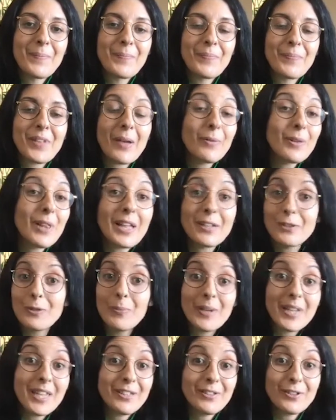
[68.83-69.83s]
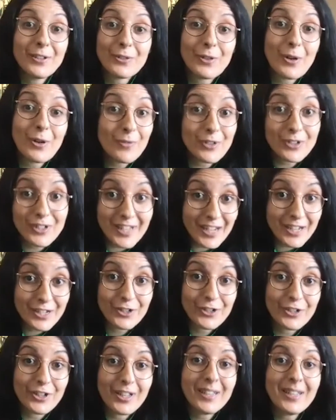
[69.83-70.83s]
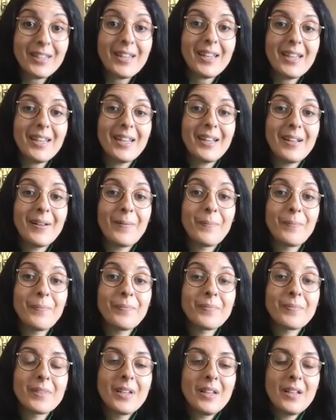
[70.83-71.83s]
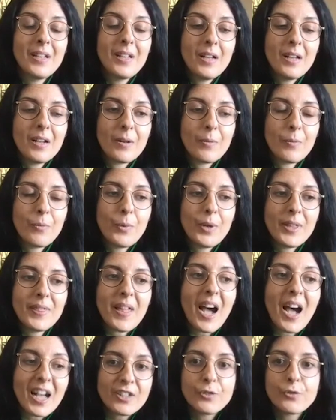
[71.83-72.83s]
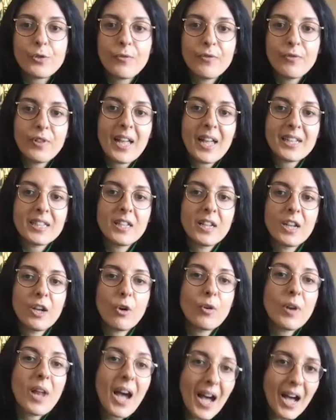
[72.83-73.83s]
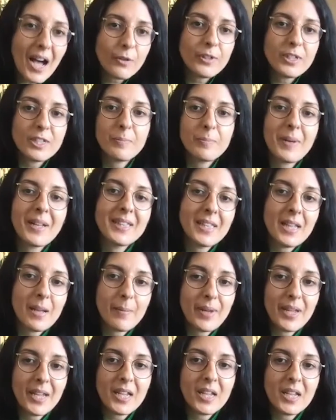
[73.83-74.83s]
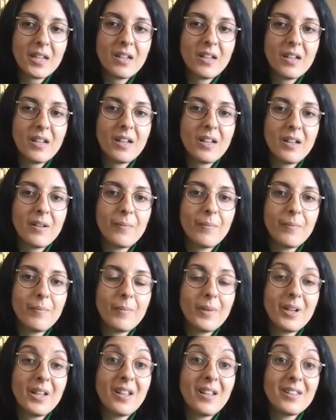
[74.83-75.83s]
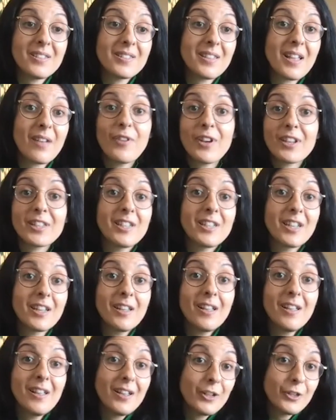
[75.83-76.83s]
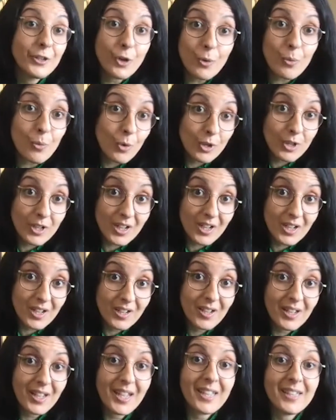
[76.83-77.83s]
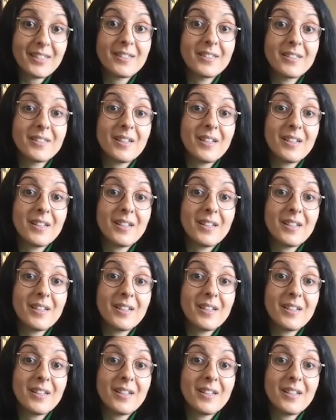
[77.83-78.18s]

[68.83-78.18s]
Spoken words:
would like to begin this conversation with us reflecting on how this pandemic is affecting your work and